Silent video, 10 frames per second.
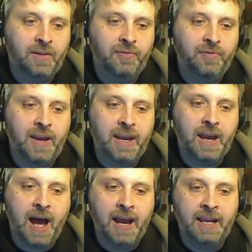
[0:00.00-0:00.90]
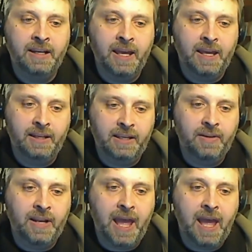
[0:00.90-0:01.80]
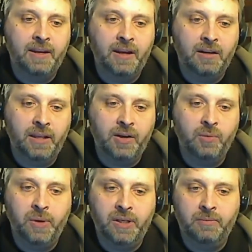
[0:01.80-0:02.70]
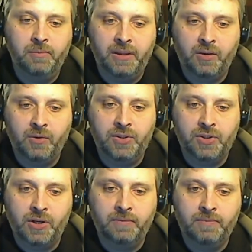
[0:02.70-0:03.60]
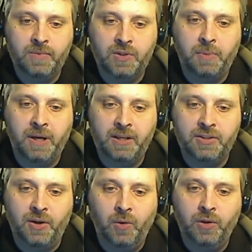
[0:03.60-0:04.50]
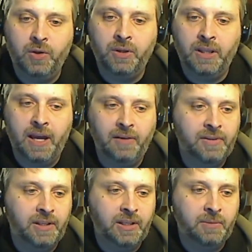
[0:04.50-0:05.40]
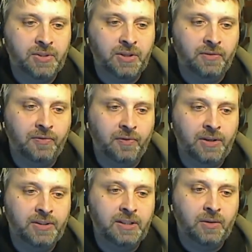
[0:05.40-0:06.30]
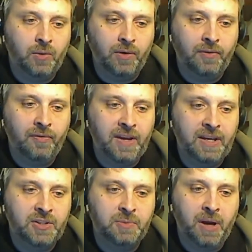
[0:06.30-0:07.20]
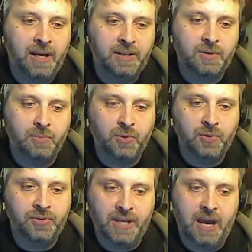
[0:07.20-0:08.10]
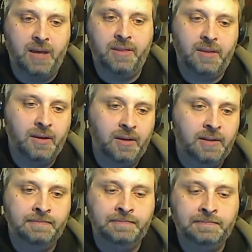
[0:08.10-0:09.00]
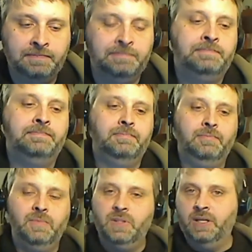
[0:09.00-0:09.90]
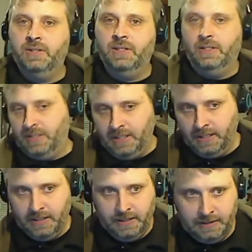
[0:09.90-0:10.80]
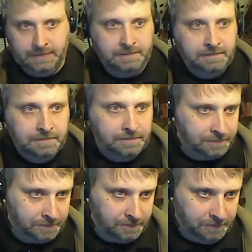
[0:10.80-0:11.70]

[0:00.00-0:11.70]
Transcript: Faye, Ein, and even Ed are later bitten by the creature. Spike is the only one left, and he must confront it or face possible death. Dun dun dun. Bum